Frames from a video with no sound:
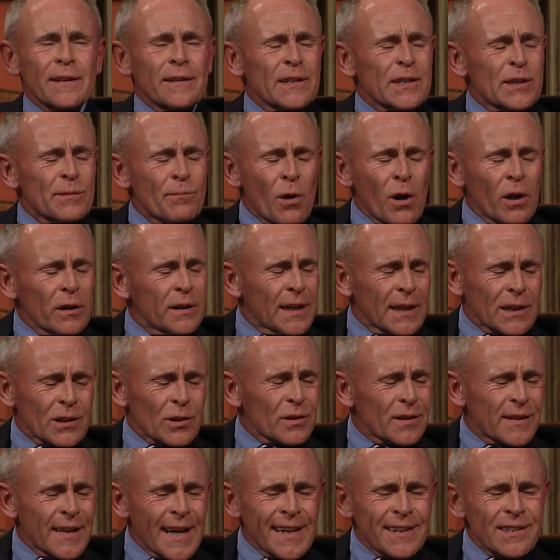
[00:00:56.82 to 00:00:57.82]
the small
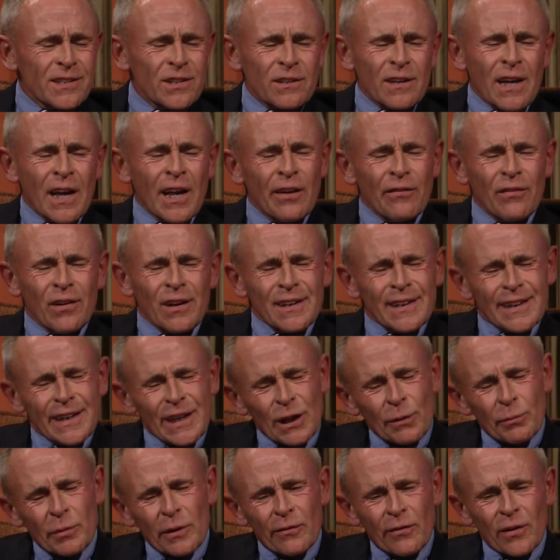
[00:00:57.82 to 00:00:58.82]
testicles, that's kind of a
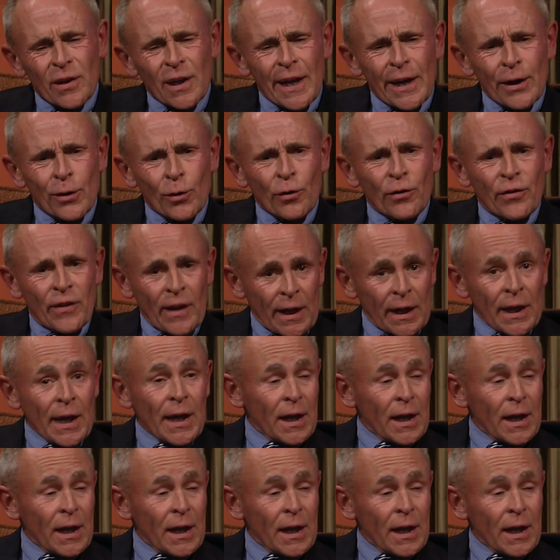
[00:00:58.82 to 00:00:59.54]
little bit of a later thing.